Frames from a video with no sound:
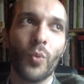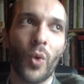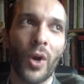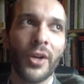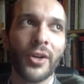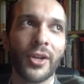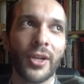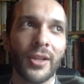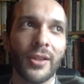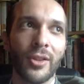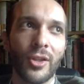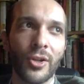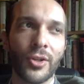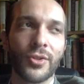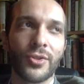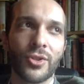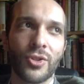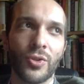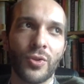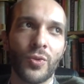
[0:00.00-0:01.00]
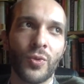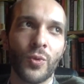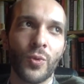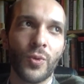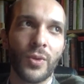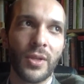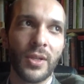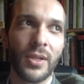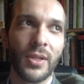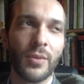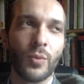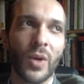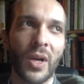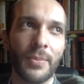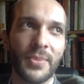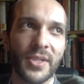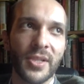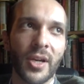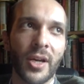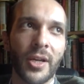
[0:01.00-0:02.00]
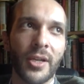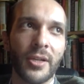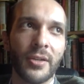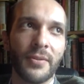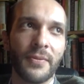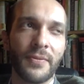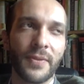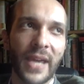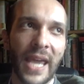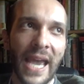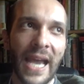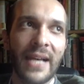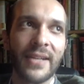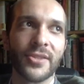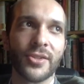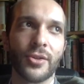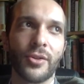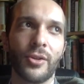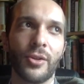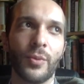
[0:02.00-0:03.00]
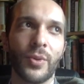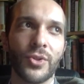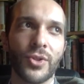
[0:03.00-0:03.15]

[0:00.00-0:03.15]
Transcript: one can look to the website of CASEL,